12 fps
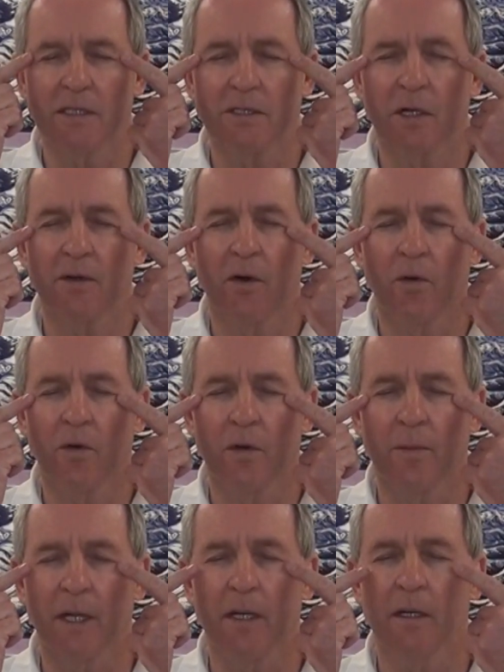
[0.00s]
It's called the
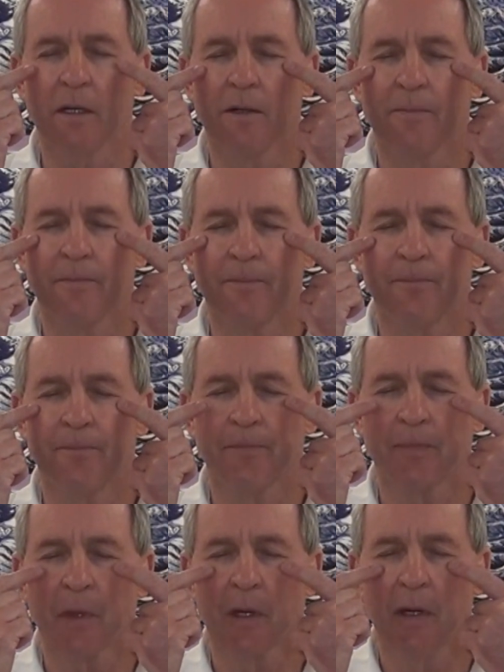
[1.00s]
orbit.
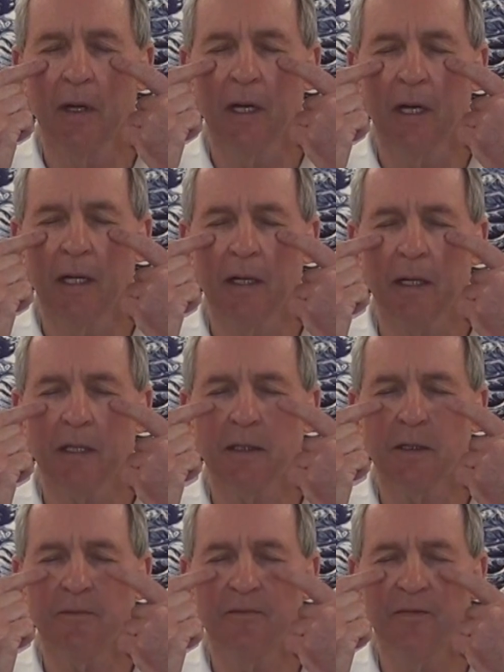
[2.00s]
And then
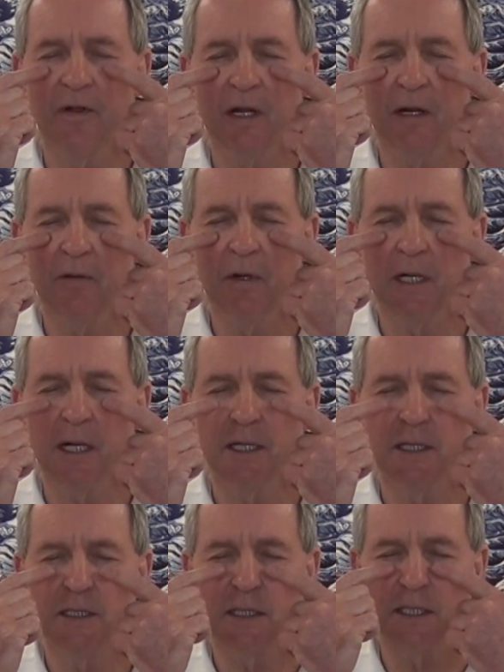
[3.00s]
very
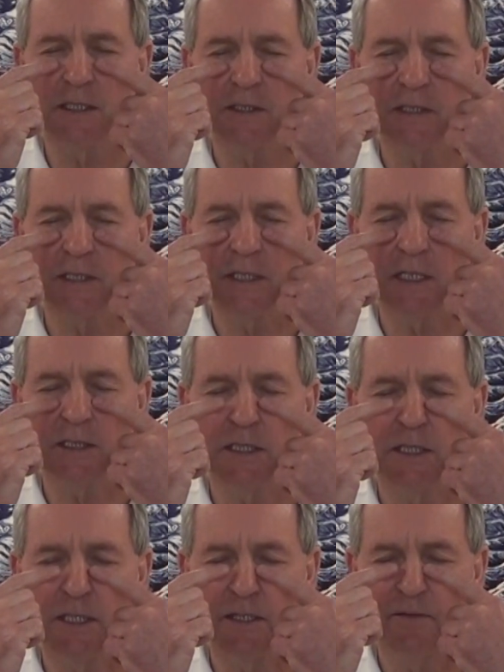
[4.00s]
lightly touch. It's
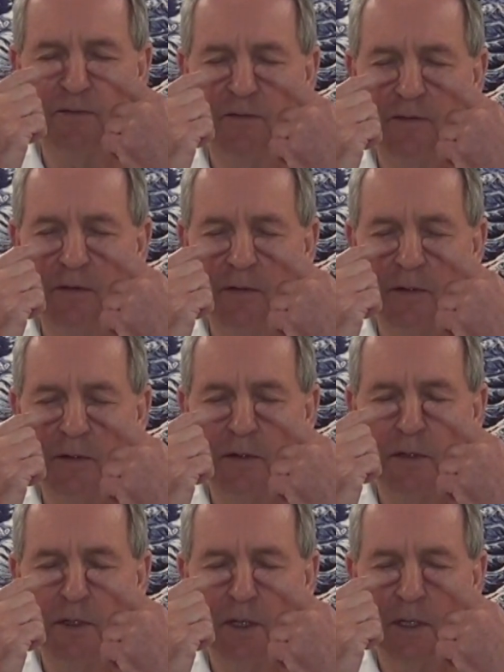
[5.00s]
sensitive.
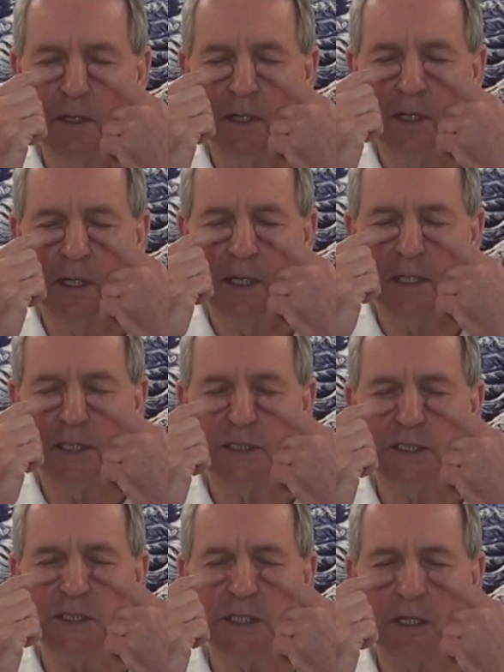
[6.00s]
And this
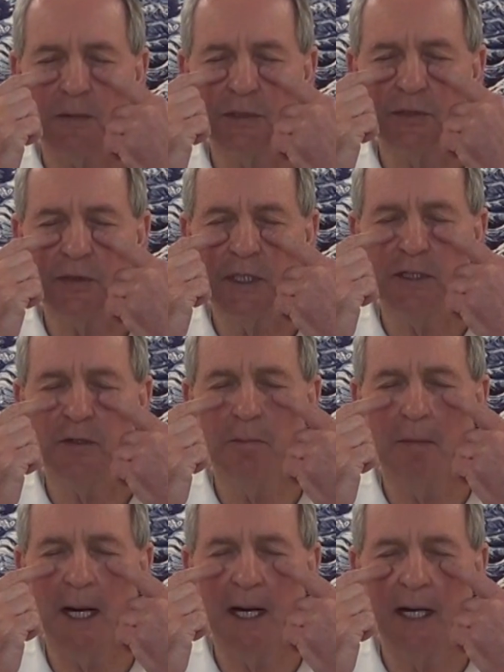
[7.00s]
just helps you get your
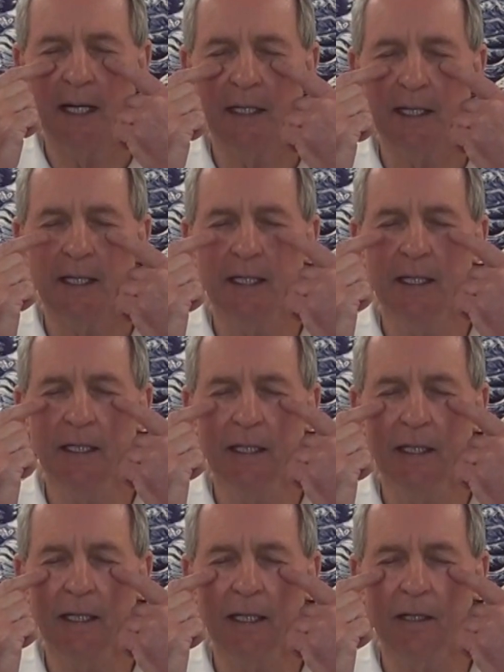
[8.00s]
mind
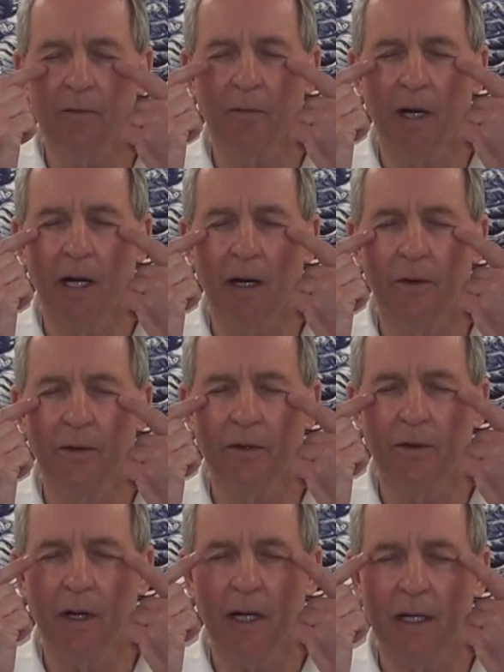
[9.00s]
in and around
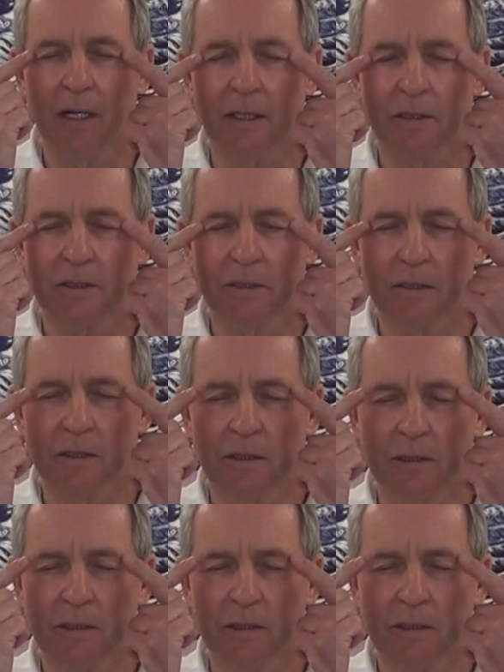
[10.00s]
your eyes.